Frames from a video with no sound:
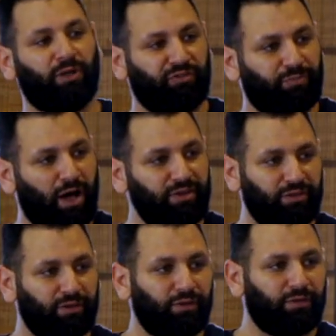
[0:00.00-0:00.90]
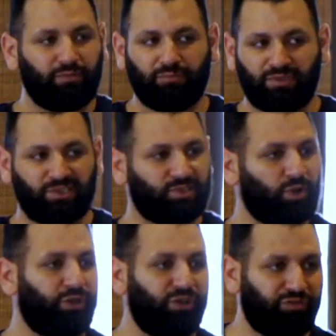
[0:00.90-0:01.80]
of months.
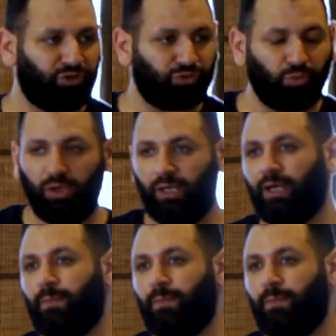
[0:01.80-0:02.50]
So individual.